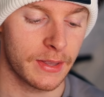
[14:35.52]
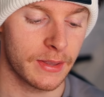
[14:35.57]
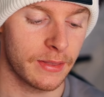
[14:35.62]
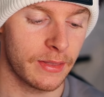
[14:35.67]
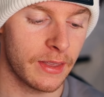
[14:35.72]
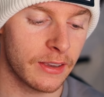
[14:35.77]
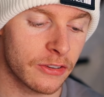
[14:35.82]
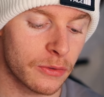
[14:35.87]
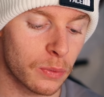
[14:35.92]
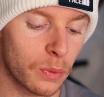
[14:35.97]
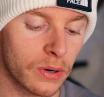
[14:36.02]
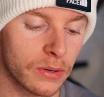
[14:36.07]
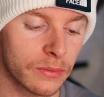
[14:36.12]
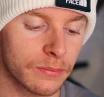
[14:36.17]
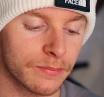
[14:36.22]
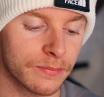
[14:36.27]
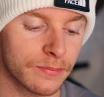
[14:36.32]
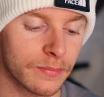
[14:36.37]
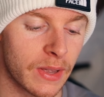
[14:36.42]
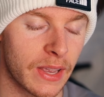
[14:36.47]
This
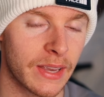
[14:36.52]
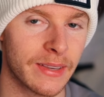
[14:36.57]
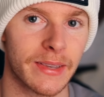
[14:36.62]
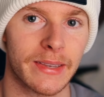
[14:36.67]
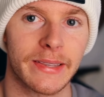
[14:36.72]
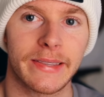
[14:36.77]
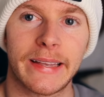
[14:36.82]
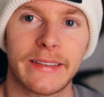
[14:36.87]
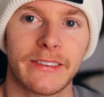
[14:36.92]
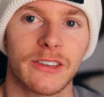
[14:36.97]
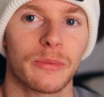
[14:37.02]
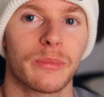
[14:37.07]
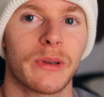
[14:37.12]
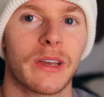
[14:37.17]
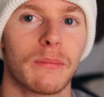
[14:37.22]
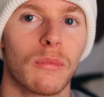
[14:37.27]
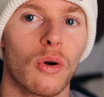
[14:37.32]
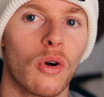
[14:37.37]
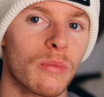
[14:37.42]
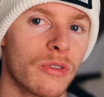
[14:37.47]
one is a little
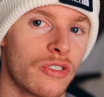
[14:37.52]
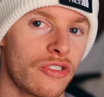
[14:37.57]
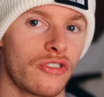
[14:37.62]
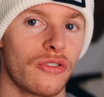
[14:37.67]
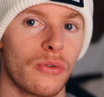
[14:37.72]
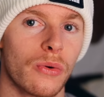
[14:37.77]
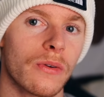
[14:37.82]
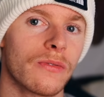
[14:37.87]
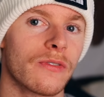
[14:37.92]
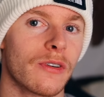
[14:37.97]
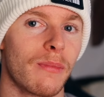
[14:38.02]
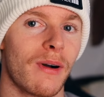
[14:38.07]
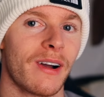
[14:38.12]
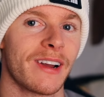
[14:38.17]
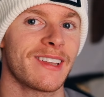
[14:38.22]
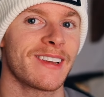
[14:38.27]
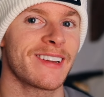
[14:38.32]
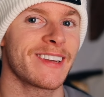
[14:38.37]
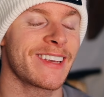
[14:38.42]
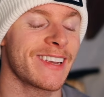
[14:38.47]
bit more mature for my
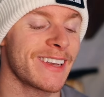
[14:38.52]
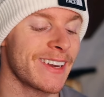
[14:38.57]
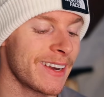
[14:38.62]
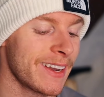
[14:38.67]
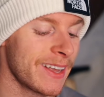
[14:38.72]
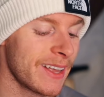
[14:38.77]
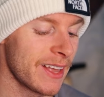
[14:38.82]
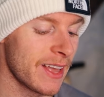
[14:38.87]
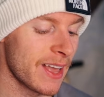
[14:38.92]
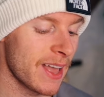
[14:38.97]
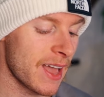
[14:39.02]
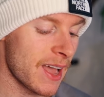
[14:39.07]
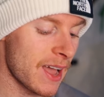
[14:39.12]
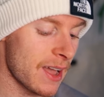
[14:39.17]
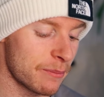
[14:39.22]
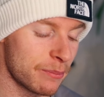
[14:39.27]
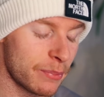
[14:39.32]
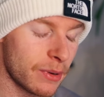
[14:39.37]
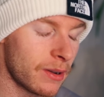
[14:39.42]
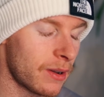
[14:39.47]
liking,
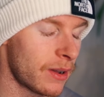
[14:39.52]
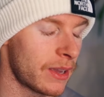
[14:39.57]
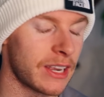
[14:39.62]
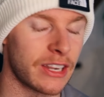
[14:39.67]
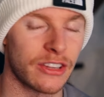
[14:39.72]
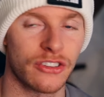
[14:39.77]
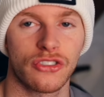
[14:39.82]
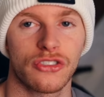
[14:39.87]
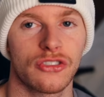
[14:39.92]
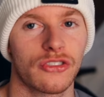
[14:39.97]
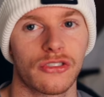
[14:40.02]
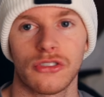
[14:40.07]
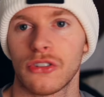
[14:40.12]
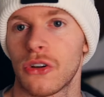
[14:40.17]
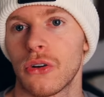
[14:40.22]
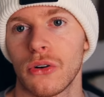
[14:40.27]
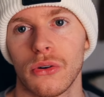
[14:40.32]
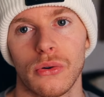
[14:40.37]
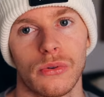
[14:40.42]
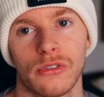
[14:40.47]
but it's
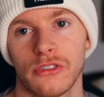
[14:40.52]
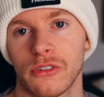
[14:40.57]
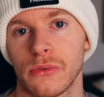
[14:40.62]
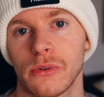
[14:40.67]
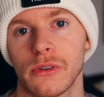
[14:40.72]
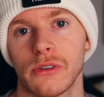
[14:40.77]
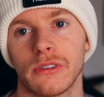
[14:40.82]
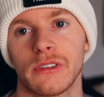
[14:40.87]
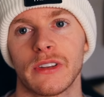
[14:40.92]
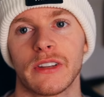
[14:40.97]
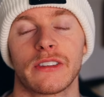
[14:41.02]
so, so good.